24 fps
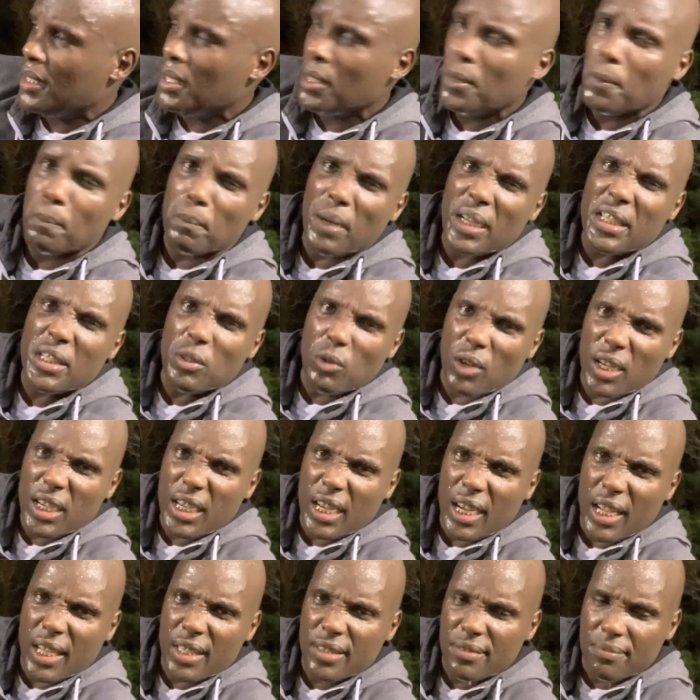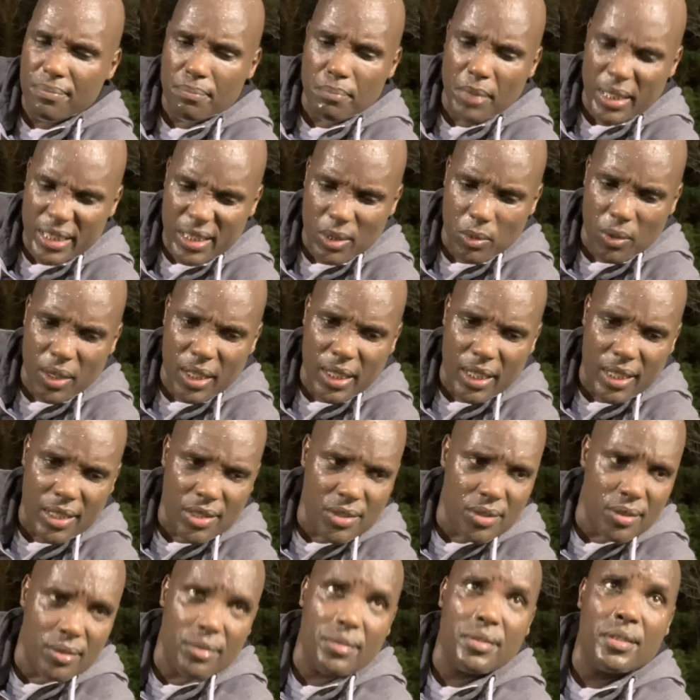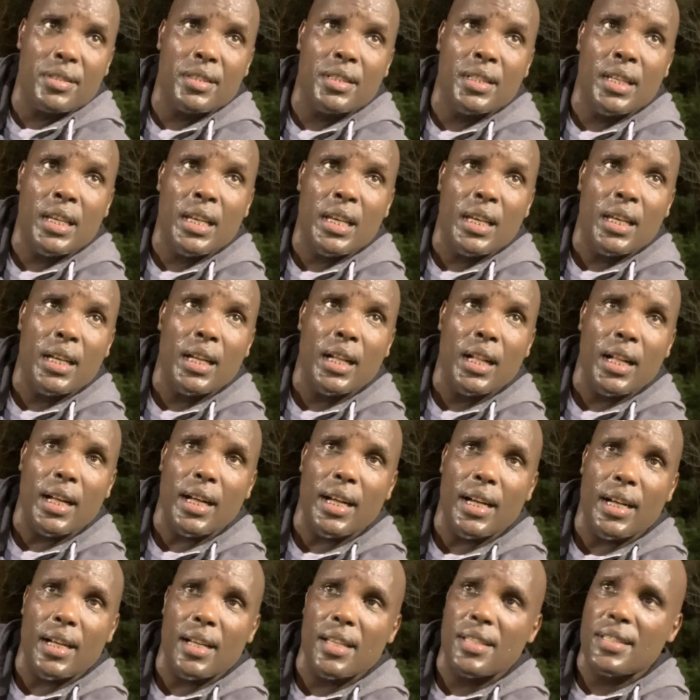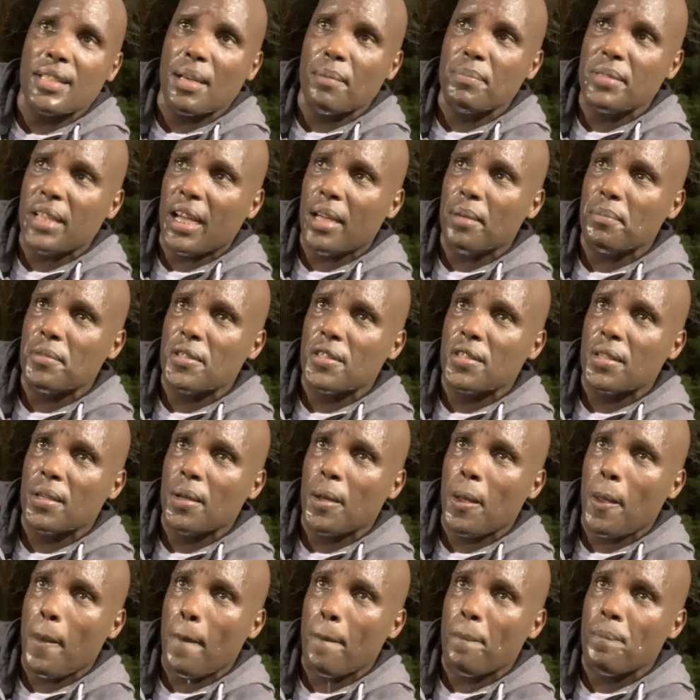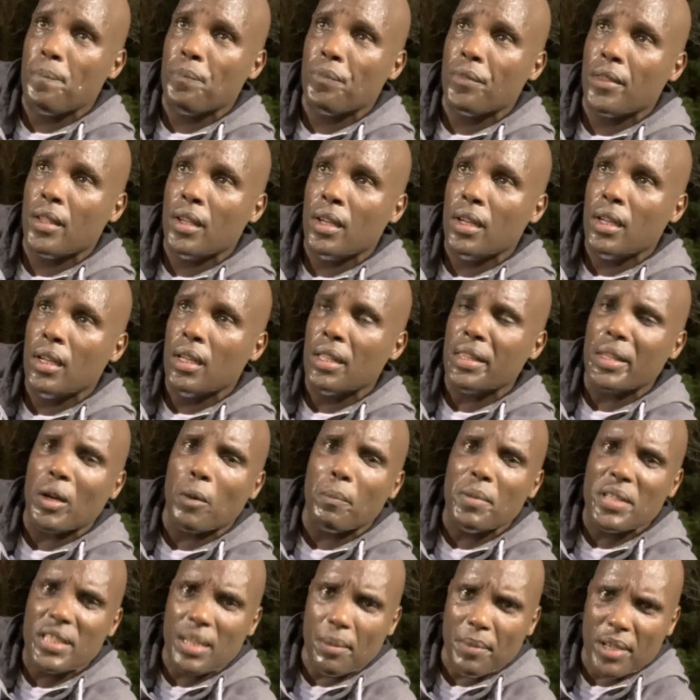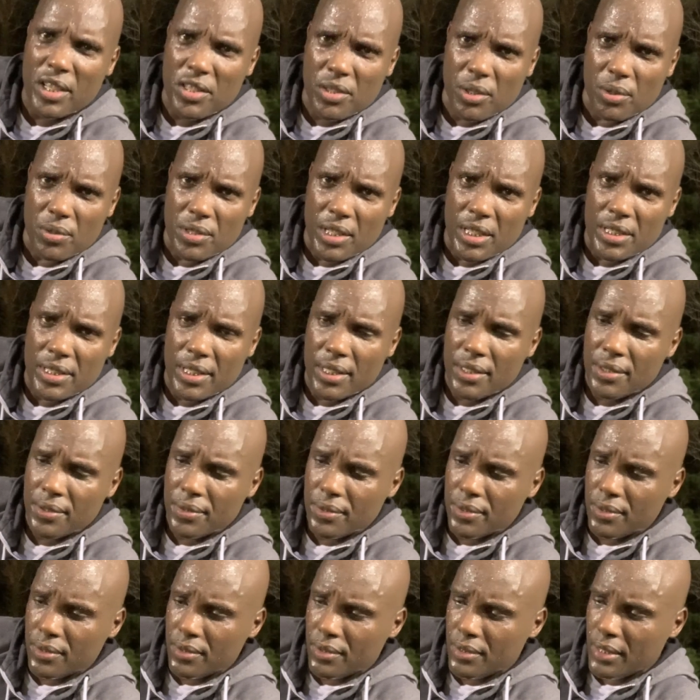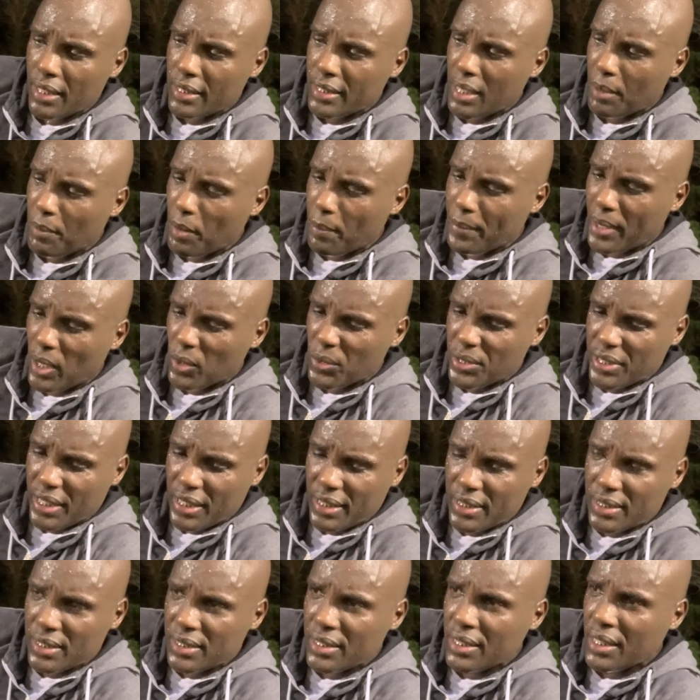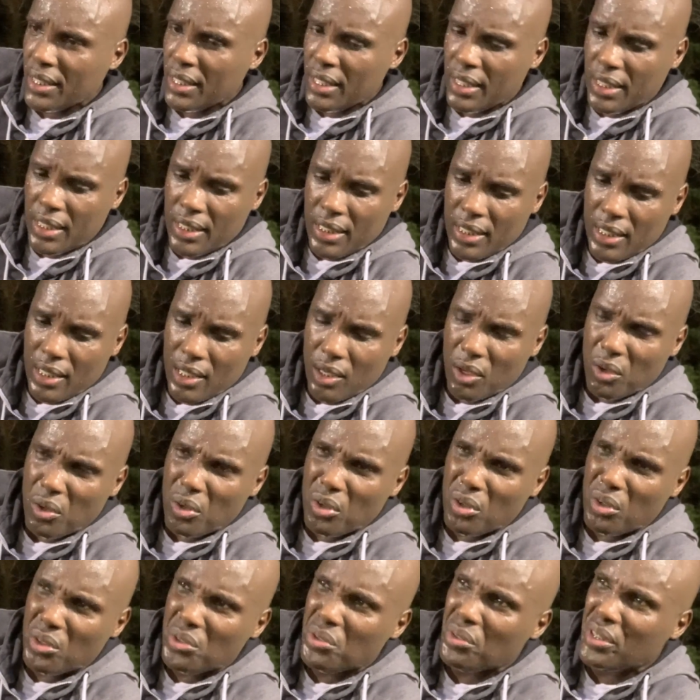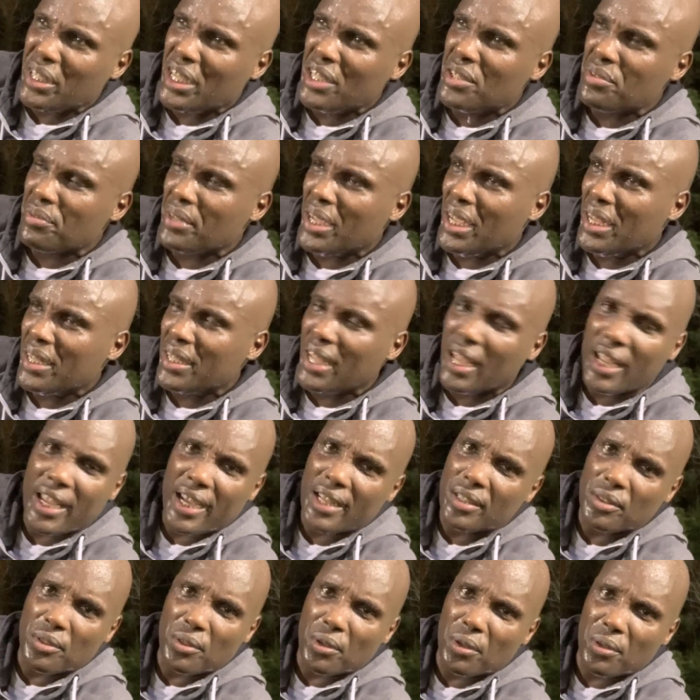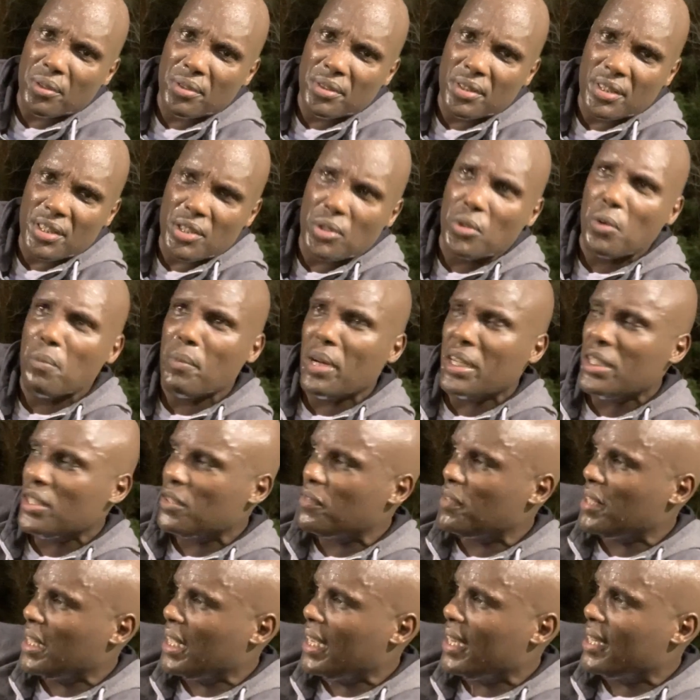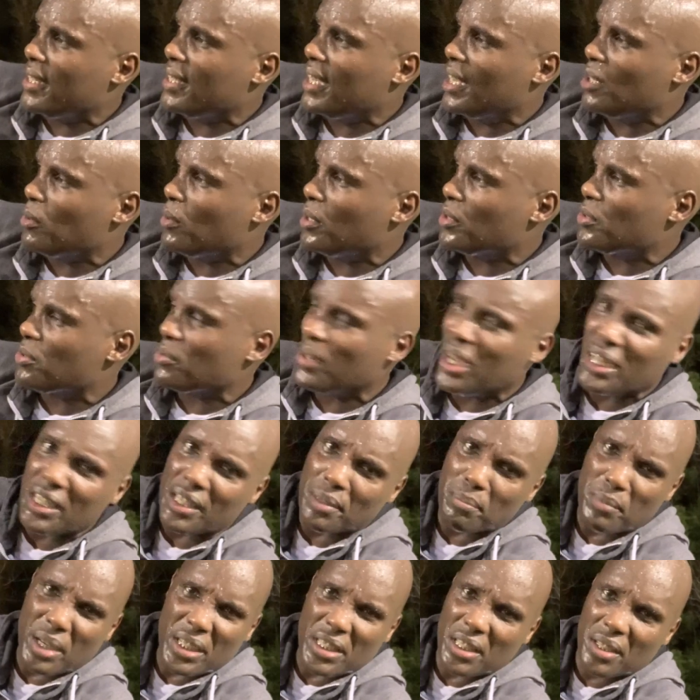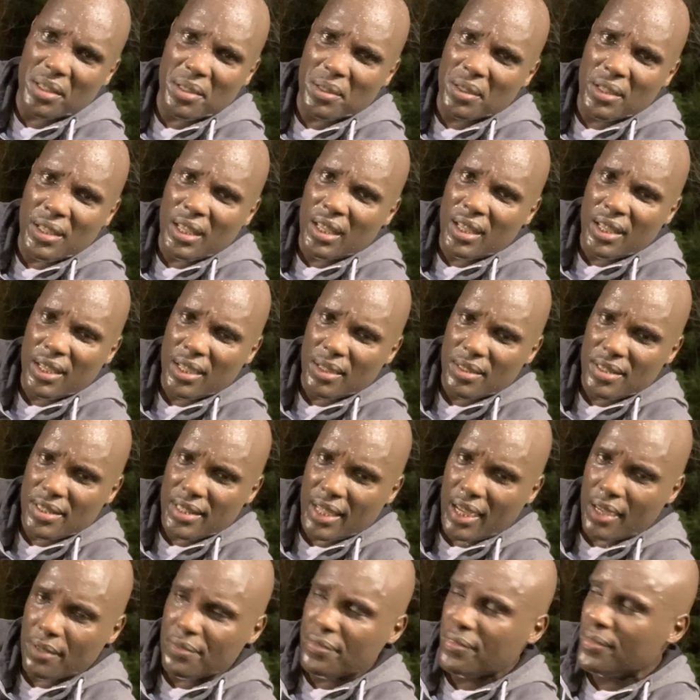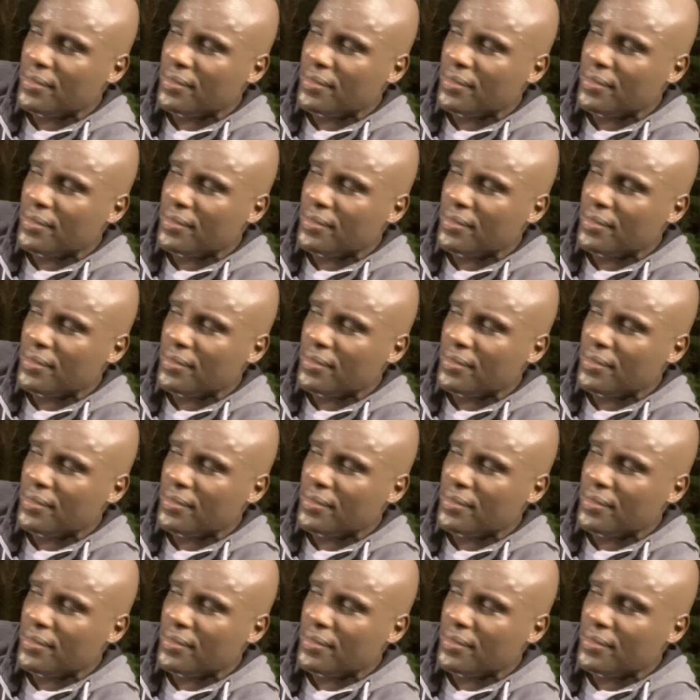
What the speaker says: Muddy Waka, Muddy Waka. So sometimes there will be some excuses that come about. Oh, today it rained, I can't go. It's too muddy over there. I don't want to run in muddy stuff.